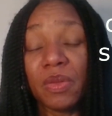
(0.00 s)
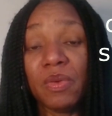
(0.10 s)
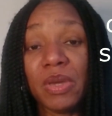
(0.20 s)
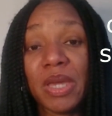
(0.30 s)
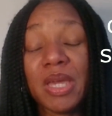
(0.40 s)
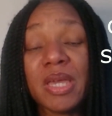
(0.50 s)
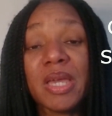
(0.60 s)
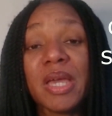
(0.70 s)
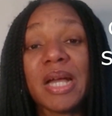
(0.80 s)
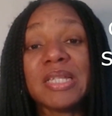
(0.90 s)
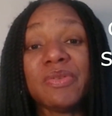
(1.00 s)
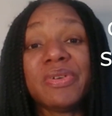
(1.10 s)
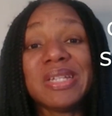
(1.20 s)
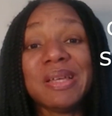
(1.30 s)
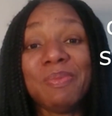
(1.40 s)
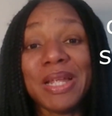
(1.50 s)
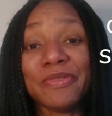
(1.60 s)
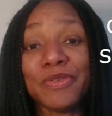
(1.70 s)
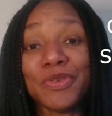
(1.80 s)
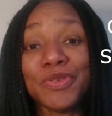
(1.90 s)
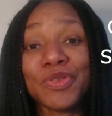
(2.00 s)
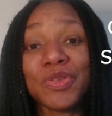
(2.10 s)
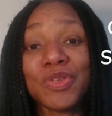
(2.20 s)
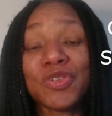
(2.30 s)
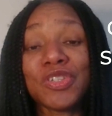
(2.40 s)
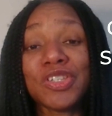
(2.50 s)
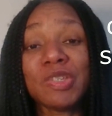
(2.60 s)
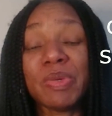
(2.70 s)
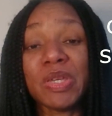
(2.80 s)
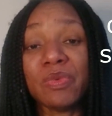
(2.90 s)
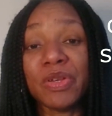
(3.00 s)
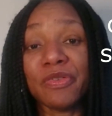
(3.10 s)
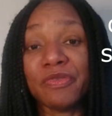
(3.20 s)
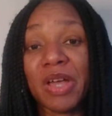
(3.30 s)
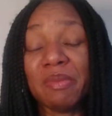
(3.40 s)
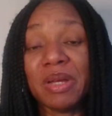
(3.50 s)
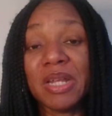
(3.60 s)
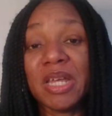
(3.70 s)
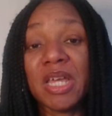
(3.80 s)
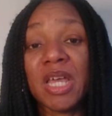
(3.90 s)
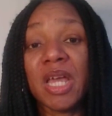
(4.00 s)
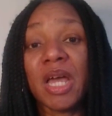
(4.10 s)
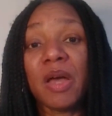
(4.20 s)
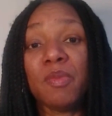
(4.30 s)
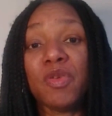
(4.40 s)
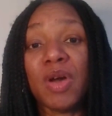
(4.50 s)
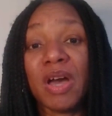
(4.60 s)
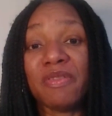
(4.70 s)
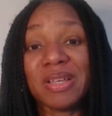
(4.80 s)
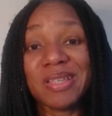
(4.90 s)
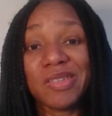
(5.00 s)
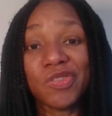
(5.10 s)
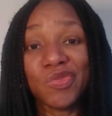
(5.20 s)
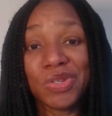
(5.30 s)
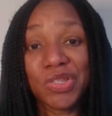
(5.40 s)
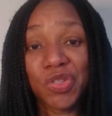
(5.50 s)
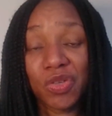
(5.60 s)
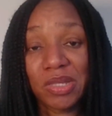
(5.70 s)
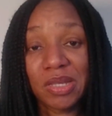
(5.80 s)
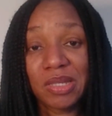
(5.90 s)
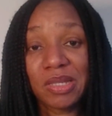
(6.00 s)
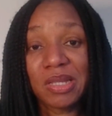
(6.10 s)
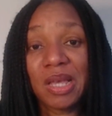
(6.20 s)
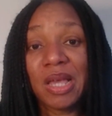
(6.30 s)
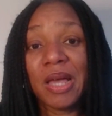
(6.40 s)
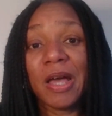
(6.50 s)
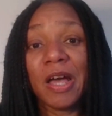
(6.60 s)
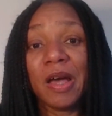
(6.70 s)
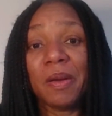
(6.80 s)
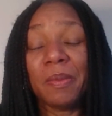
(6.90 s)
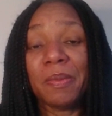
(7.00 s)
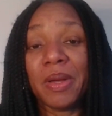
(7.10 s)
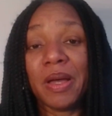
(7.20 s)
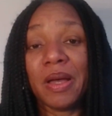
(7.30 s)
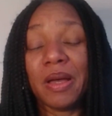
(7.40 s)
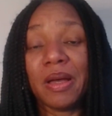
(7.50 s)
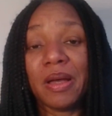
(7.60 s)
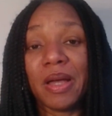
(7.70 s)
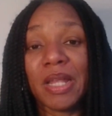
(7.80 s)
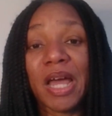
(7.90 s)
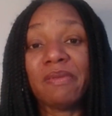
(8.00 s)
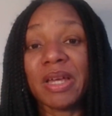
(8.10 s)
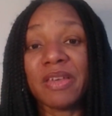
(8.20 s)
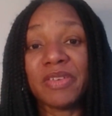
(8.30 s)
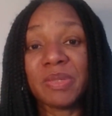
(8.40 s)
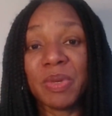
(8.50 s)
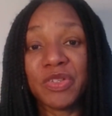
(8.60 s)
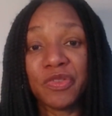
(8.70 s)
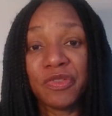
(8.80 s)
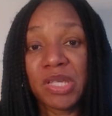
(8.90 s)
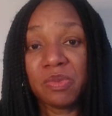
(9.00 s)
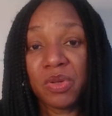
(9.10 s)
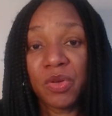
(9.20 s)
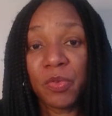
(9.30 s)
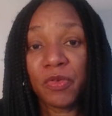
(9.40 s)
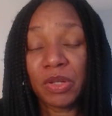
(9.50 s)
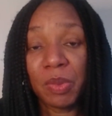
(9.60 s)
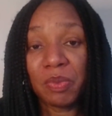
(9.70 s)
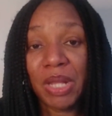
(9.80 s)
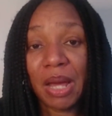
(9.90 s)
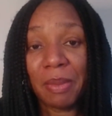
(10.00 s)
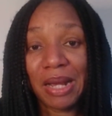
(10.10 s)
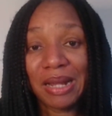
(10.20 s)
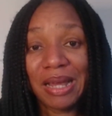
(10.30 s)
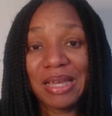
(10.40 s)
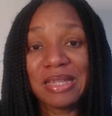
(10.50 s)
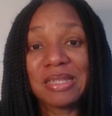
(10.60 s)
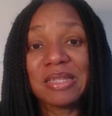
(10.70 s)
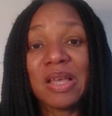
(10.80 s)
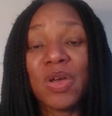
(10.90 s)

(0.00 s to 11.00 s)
Okay. And they will create a plan for you so you continue speaking with your family. You have access to resources. And I have like a special Facebook group for the people that are my clients